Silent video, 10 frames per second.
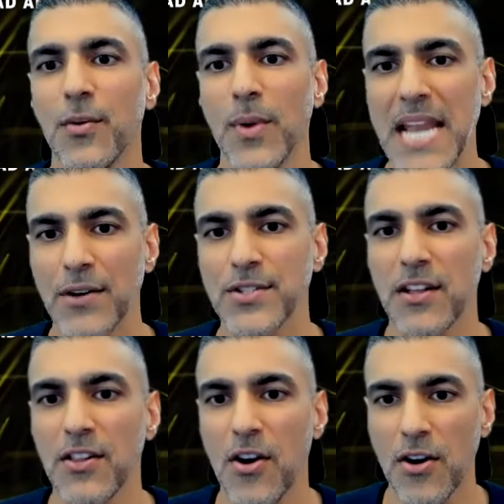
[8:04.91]
We now
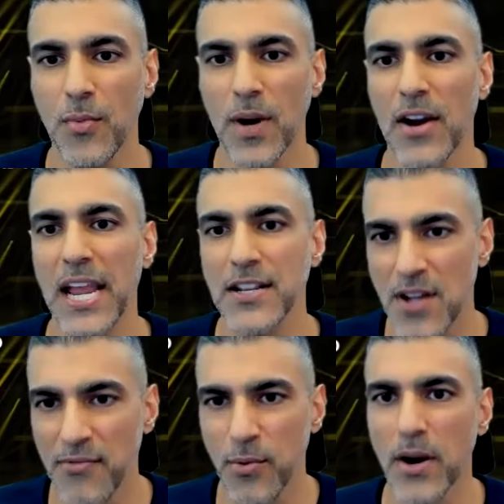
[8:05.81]
sell hardware and
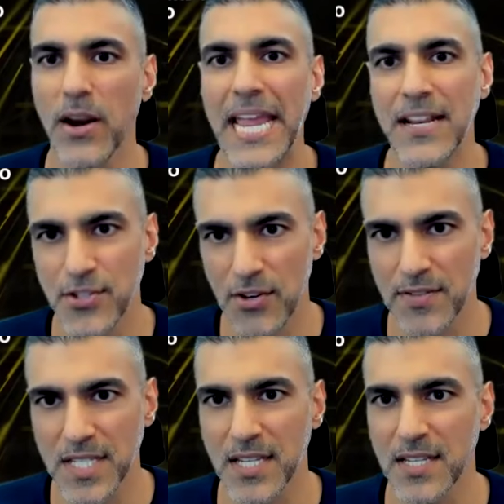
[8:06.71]
software and
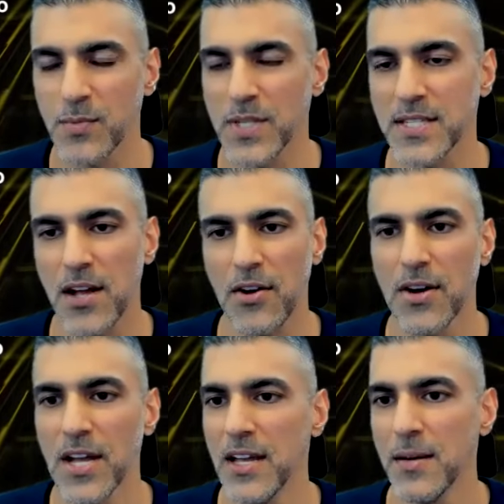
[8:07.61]
services. We
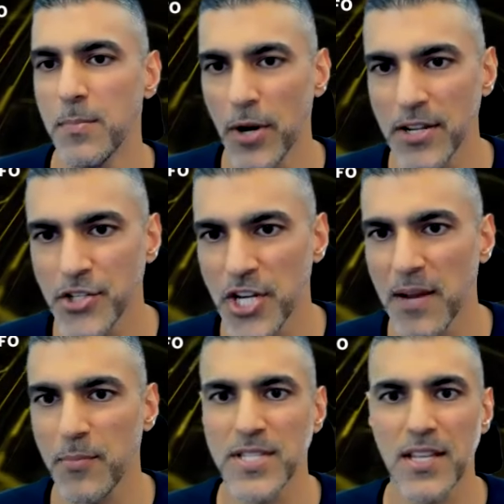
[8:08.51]
sell book and
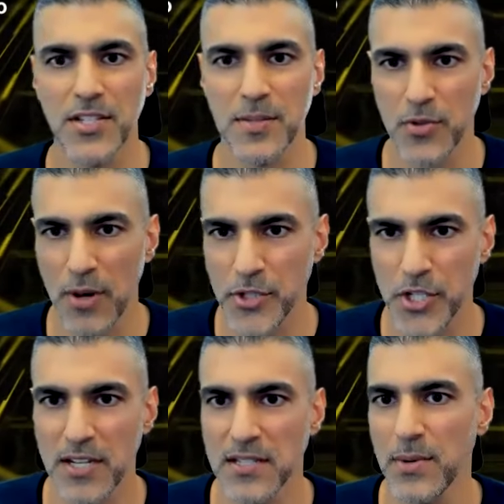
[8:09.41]
ship, we sell
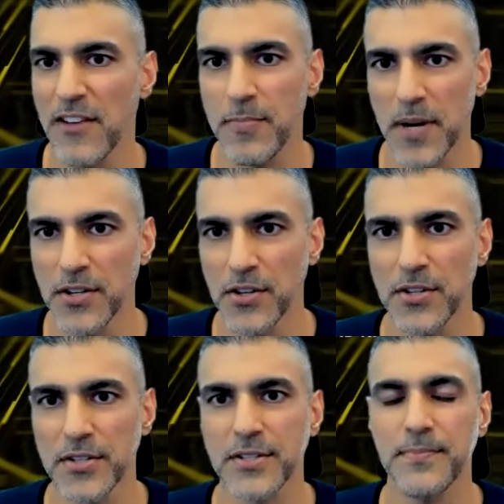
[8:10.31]
subscriptions, we have
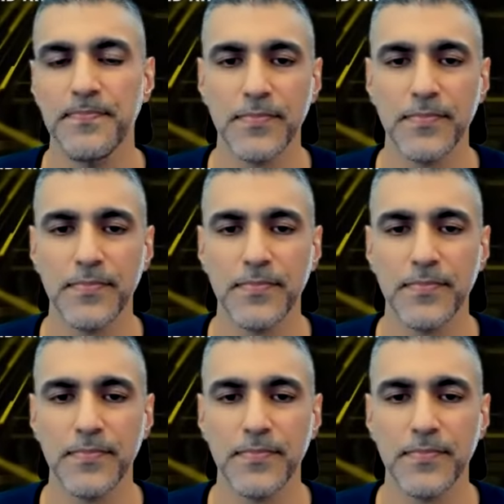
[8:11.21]
bundles.